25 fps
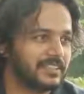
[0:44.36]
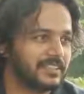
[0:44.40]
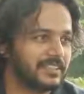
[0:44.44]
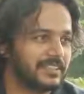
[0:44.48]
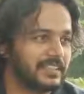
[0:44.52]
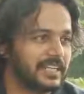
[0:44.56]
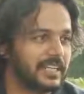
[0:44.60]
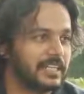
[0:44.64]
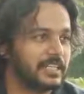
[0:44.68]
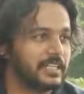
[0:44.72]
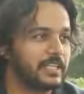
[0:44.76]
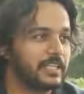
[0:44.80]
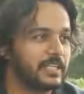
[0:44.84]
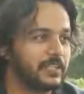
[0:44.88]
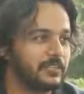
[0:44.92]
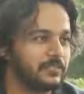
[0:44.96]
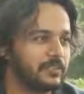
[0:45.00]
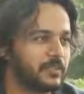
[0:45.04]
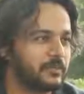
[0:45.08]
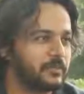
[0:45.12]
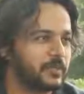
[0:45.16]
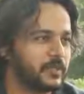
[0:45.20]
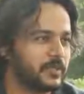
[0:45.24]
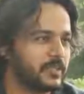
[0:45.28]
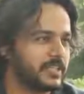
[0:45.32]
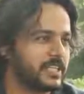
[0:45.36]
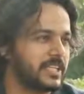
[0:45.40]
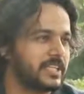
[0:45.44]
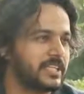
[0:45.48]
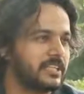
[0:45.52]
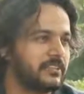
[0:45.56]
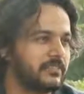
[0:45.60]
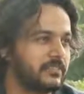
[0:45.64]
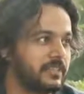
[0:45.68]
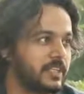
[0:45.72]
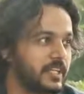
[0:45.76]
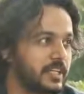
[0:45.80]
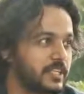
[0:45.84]
slightly different because I
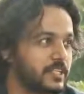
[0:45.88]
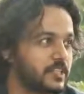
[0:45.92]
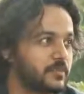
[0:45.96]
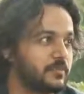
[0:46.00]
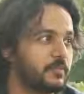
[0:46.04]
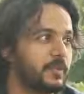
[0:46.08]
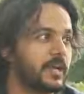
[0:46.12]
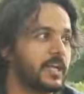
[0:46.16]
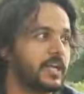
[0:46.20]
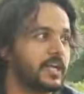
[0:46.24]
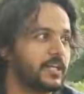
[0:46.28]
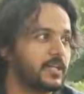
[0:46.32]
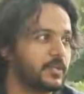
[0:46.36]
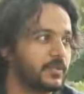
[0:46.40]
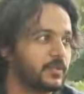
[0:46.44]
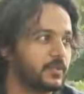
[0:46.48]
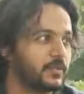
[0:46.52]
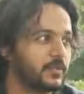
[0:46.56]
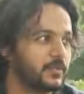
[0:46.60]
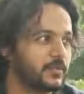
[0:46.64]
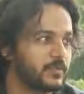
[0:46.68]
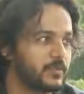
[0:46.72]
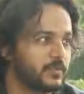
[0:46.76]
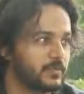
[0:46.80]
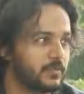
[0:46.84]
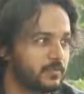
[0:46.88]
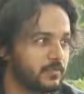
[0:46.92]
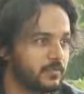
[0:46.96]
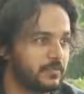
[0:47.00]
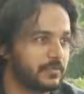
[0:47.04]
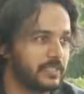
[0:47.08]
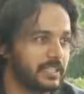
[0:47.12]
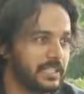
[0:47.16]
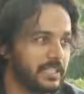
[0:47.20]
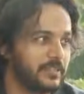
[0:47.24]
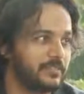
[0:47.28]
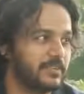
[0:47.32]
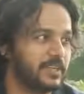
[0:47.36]
think we aspire to
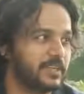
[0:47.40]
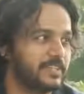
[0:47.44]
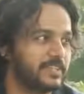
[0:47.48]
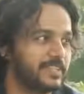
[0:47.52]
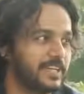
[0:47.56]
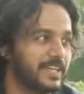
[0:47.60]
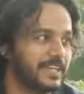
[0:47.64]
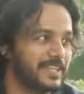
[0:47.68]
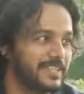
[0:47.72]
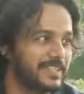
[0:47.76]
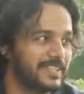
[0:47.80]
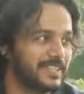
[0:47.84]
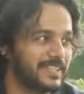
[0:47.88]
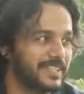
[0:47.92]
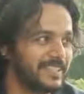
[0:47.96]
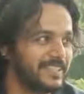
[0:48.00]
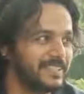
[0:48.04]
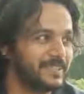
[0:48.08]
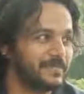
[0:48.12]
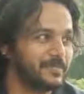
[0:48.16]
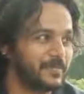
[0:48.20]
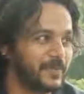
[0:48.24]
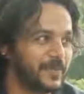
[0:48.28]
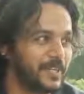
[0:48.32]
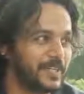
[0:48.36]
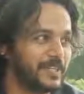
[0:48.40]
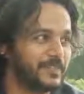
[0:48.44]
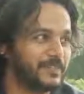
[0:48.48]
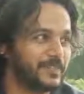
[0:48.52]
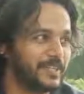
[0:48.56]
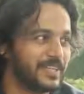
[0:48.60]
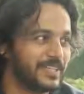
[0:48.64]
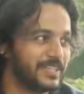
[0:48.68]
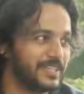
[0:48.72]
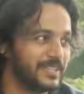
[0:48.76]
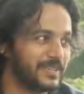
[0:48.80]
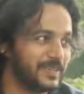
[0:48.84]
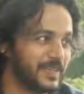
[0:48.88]
leave our country, the point
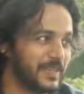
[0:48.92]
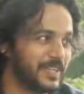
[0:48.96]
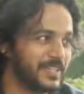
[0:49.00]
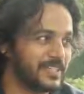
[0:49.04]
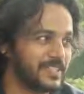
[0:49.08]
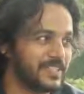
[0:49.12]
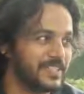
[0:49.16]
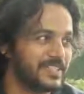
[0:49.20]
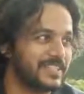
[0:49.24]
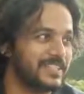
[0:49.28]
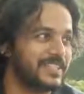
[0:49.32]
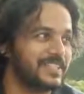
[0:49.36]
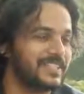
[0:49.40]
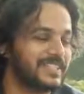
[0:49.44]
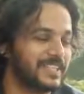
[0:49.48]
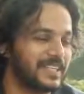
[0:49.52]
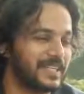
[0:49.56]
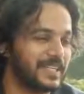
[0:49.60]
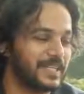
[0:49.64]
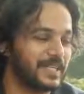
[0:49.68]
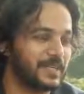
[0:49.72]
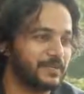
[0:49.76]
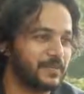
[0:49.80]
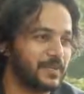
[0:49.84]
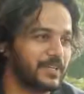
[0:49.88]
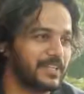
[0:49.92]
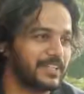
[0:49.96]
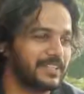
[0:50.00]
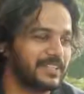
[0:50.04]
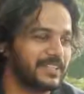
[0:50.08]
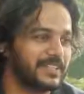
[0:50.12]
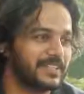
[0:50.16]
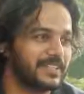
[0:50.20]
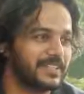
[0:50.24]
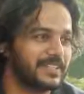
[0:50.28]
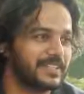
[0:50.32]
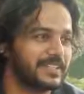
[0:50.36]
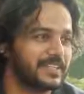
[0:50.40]
we are in colleges and thinking what are
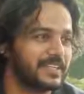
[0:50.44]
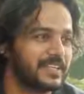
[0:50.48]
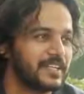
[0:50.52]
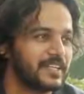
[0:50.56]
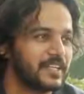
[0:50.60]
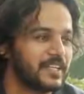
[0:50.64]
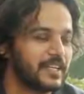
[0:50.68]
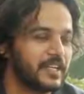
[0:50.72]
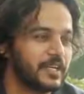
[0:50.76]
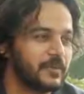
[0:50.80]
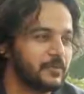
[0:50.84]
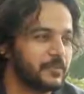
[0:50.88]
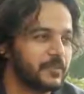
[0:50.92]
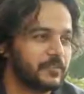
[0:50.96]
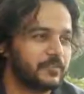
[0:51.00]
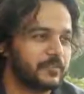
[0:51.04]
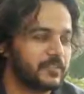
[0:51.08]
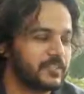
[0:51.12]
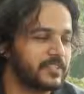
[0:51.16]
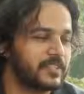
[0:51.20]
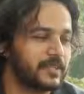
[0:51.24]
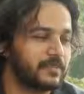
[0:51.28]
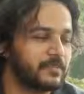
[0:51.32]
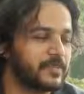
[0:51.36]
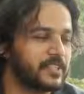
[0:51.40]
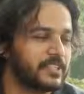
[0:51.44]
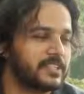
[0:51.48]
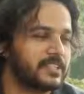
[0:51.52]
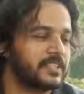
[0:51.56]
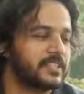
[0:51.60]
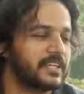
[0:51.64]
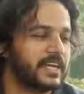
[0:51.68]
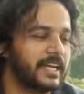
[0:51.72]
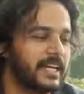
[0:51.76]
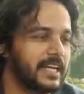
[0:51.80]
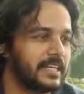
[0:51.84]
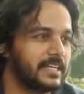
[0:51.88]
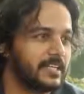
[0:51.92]
careers. But for some
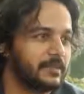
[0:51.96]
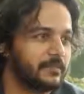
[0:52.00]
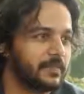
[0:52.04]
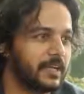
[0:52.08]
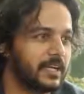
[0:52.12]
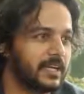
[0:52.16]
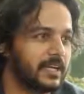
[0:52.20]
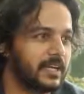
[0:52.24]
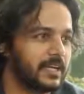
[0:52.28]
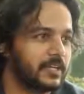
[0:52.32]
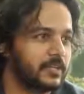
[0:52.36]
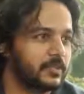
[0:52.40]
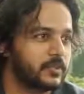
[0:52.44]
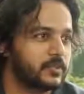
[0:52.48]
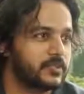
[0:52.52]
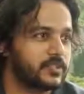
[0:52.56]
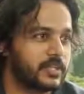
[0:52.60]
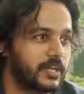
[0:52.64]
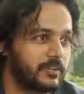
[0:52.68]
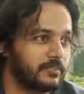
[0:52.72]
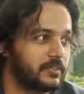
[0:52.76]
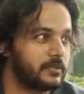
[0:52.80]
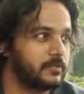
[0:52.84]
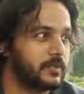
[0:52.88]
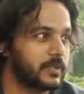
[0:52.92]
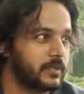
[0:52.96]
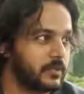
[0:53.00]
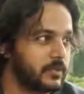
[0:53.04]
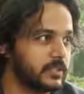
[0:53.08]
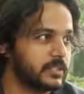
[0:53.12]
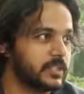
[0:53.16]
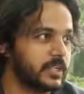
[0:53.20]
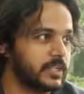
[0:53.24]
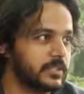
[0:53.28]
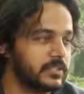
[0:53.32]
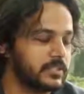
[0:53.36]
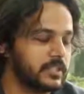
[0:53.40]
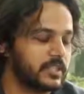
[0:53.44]
reason, I had in my heart to travel my own
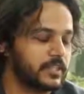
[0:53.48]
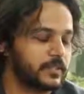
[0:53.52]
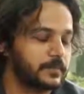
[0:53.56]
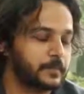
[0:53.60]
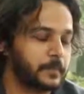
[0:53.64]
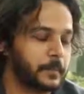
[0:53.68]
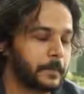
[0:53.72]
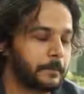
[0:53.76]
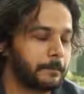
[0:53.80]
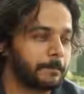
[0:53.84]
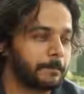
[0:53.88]
country.